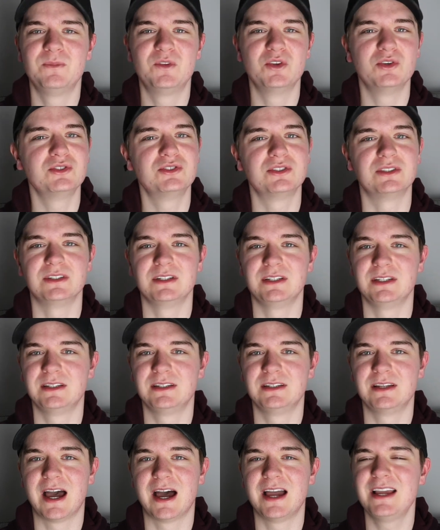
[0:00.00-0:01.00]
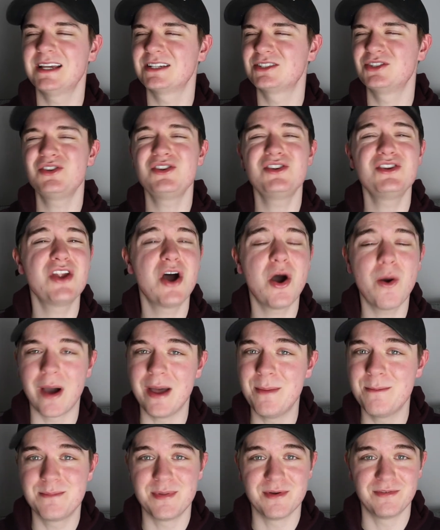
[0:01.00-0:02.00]
Doesn't care. He has no
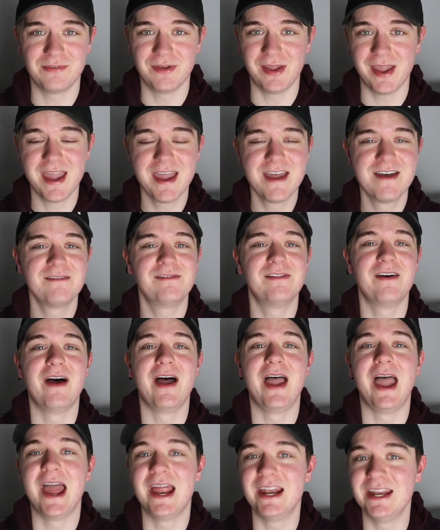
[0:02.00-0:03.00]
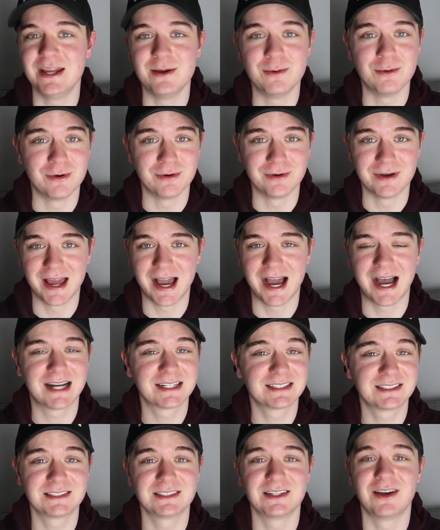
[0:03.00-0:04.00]
empathy for anyone
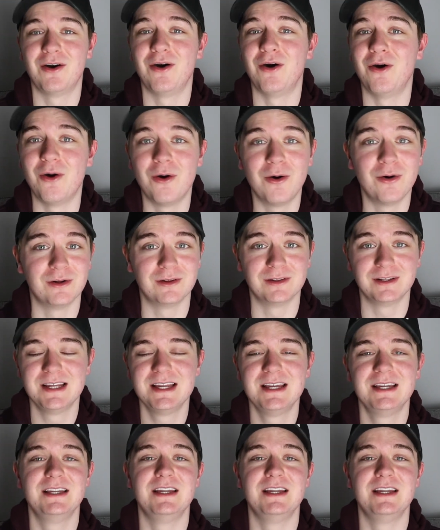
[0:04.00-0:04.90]
at all.